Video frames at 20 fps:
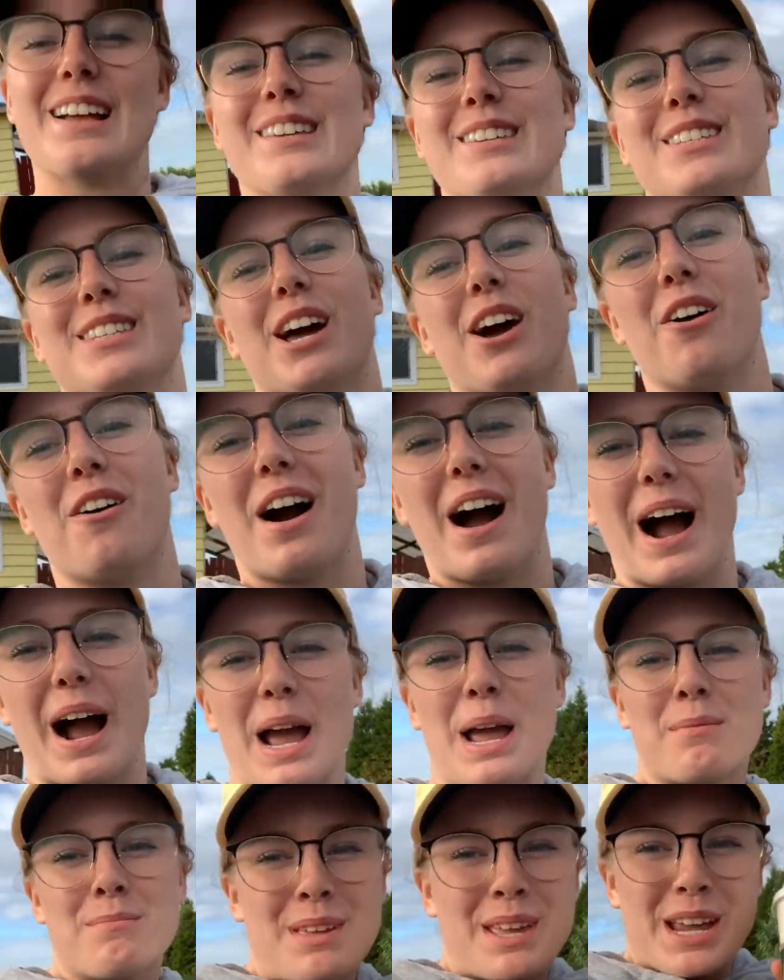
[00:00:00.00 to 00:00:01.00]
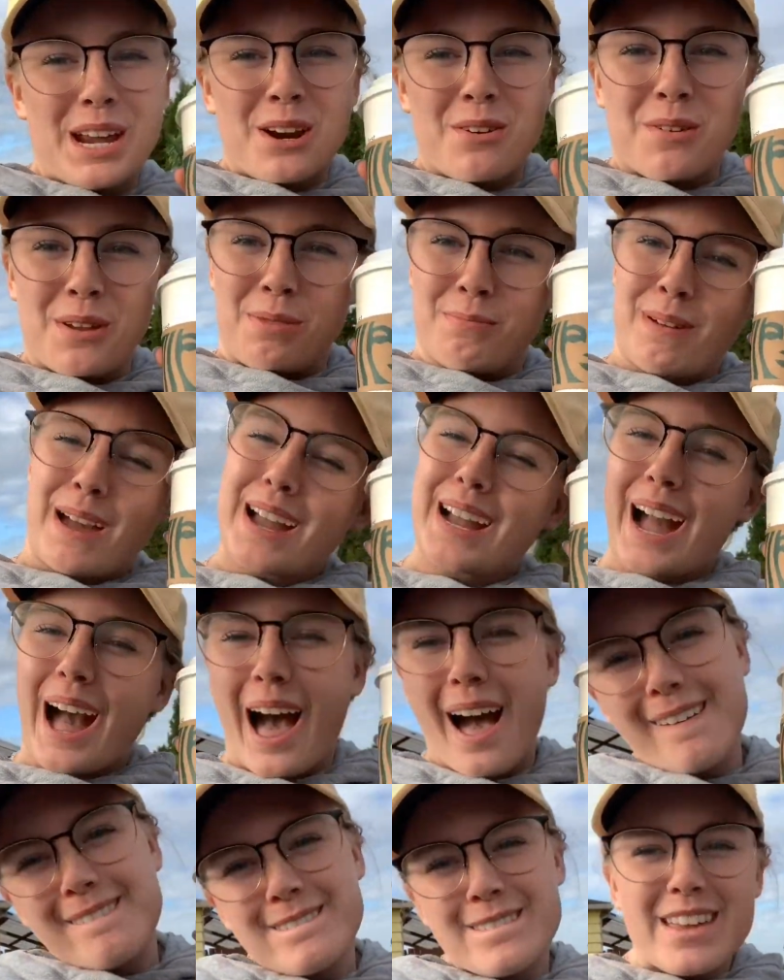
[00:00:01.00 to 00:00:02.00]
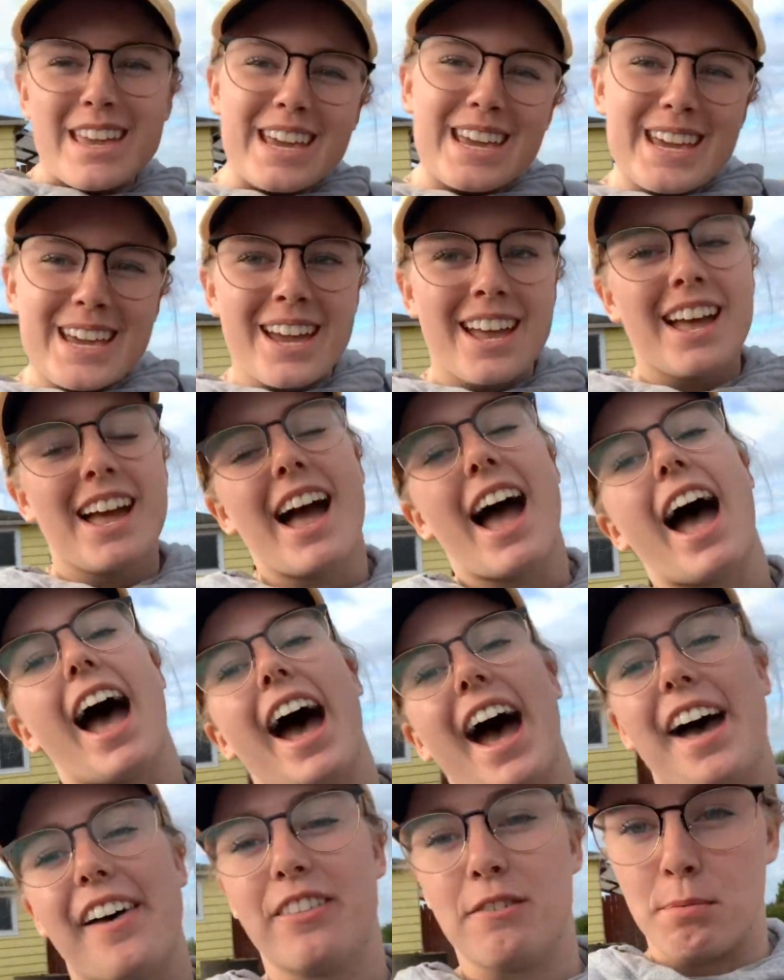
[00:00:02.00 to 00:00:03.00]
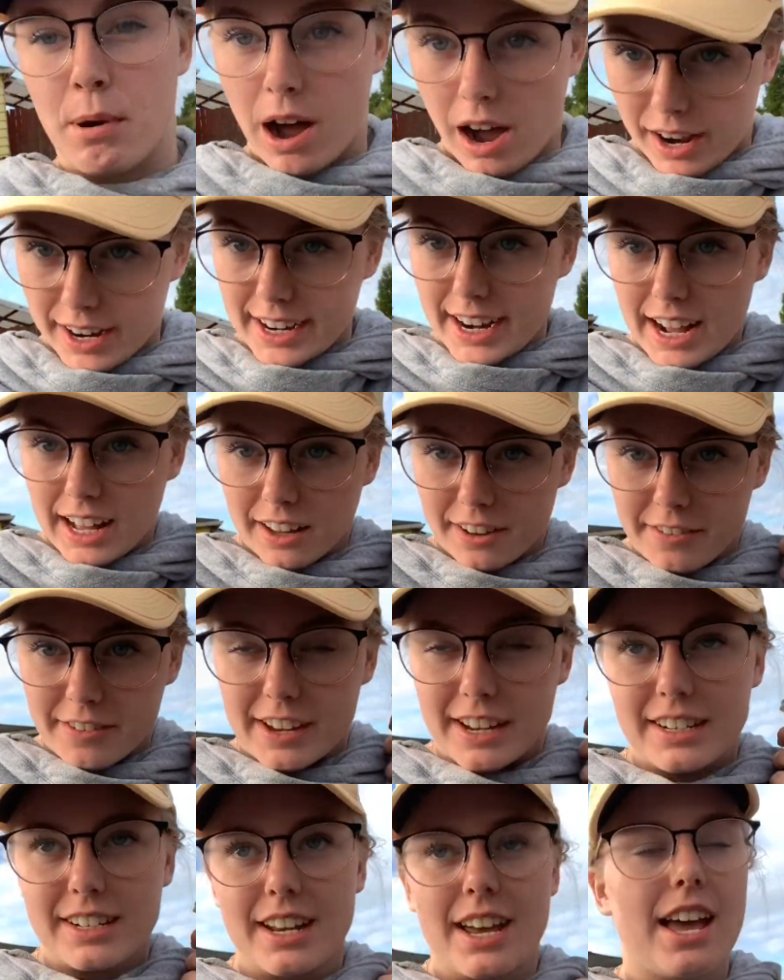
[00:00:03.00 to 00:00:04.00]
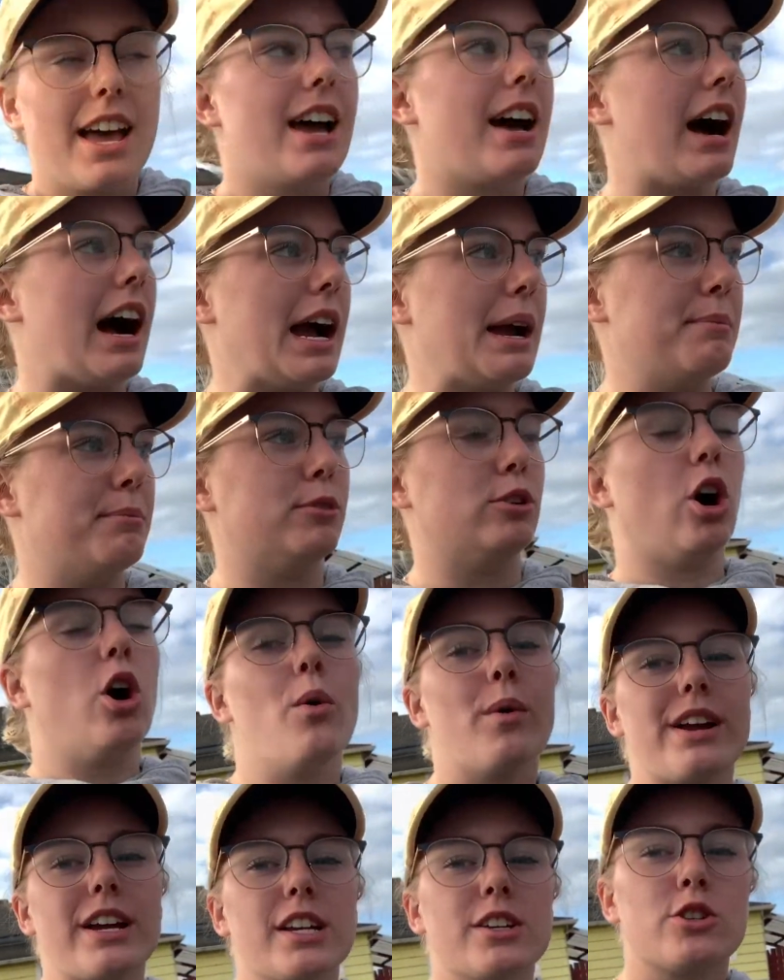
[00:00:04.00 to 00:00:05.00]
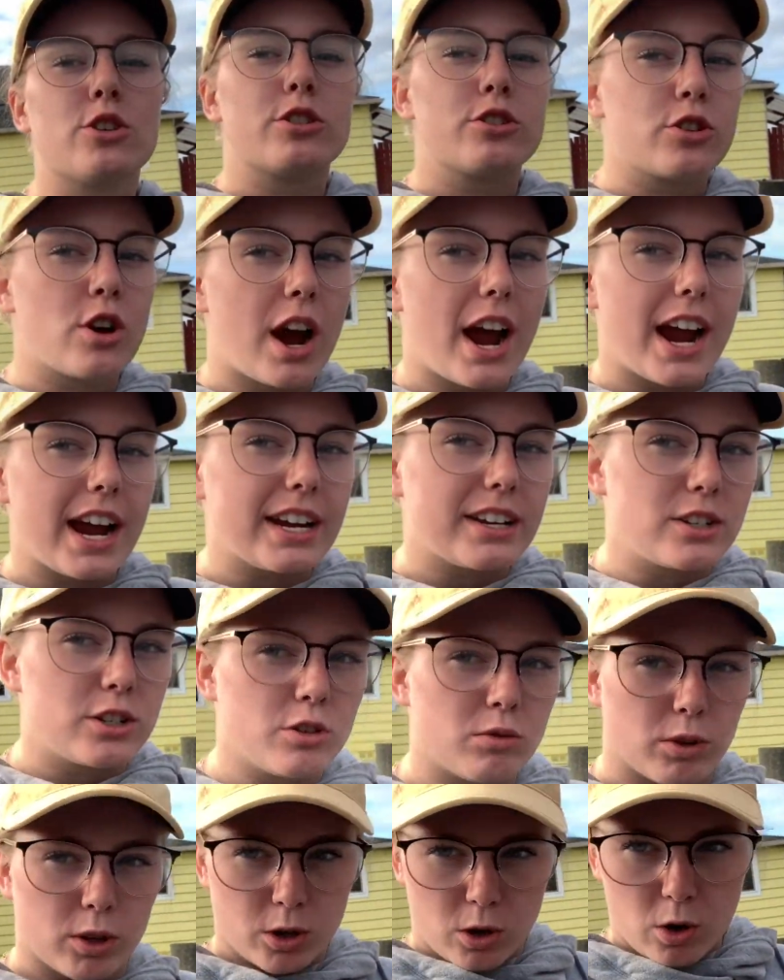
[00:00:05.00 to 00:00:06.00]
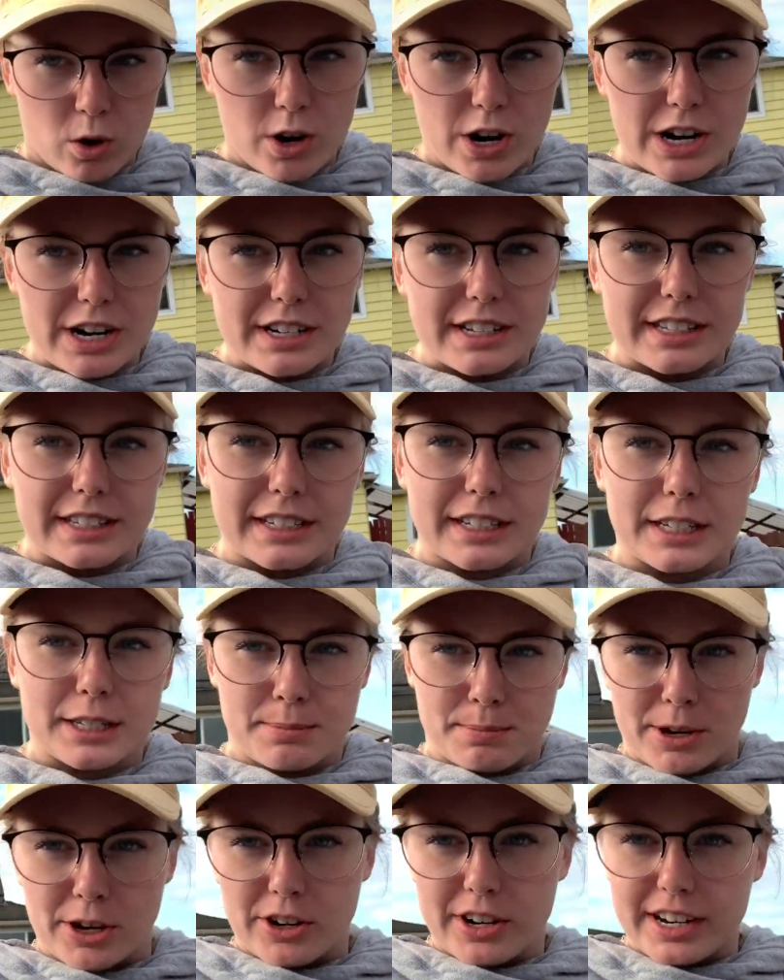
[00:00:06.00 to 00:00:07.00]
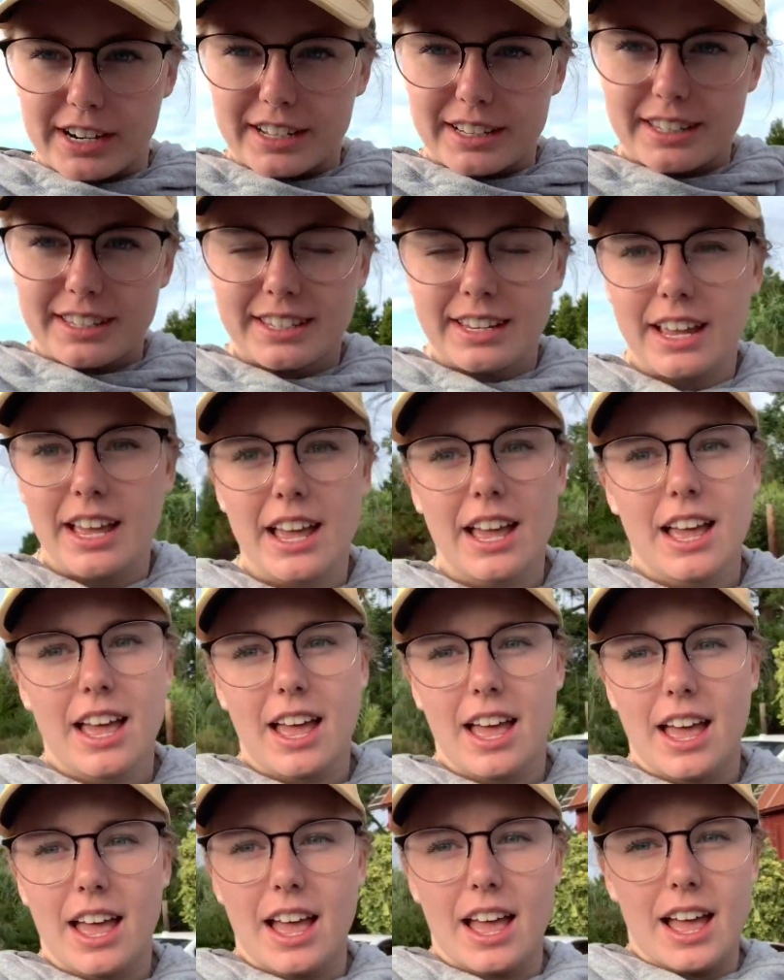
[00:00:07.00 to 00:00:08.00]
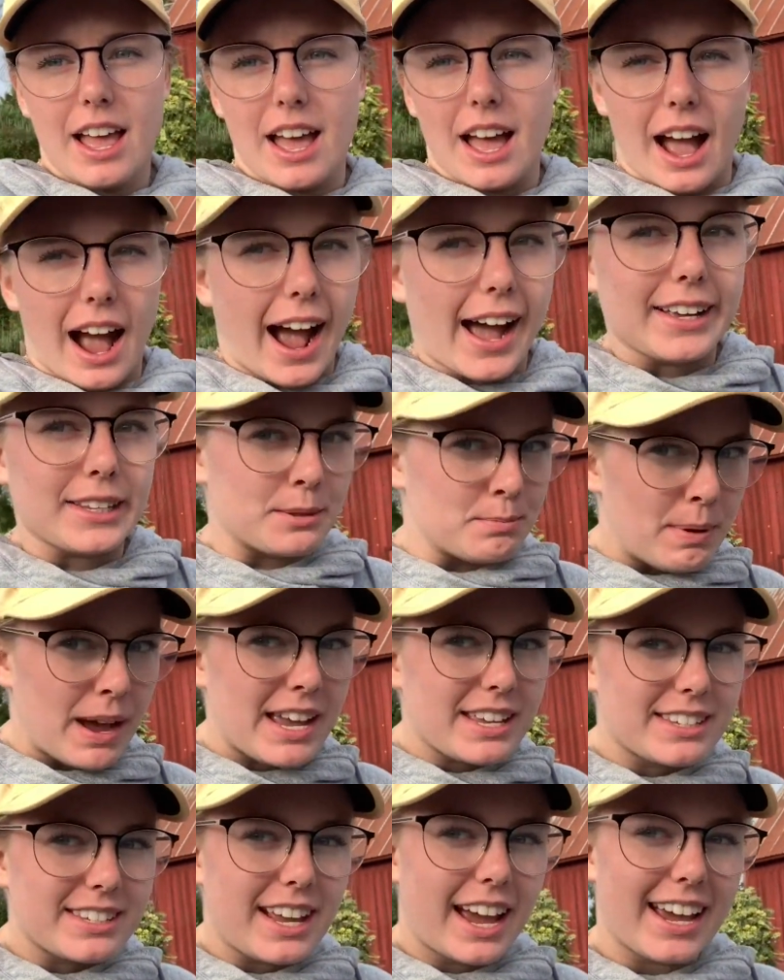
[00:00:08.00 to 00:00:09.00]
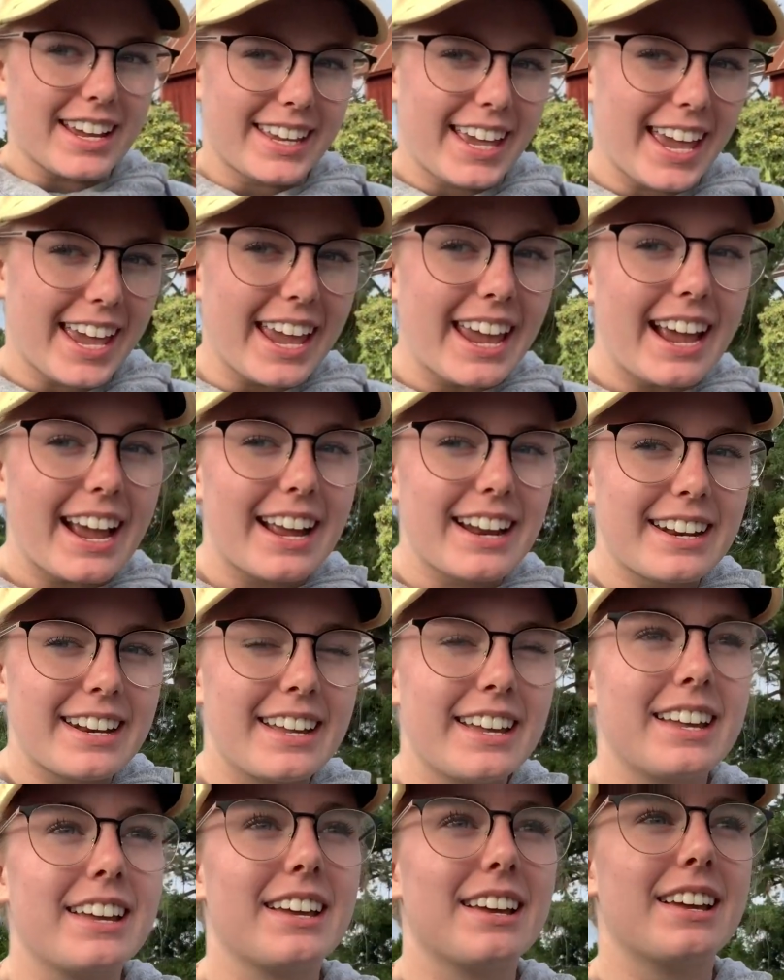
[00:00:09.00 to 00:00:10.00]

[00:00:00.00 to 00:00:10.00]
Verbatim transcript: So I'm here with my coffee at the Potted Elephant. I'm going to try to record this experience as best I can.